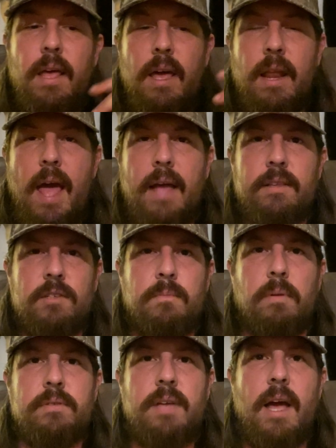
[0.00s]
and act as
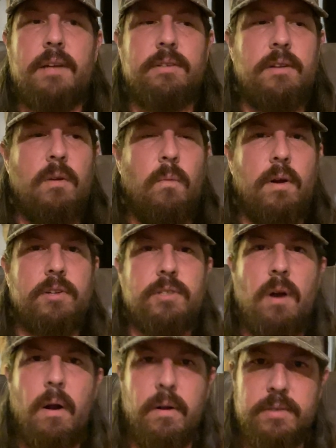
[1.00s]
protection to where
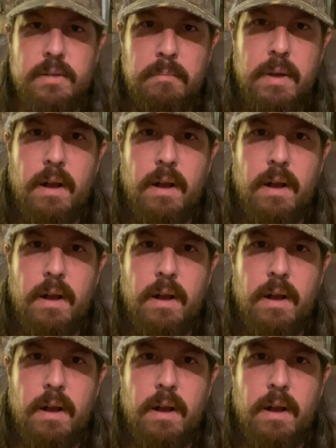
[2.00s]
sharks and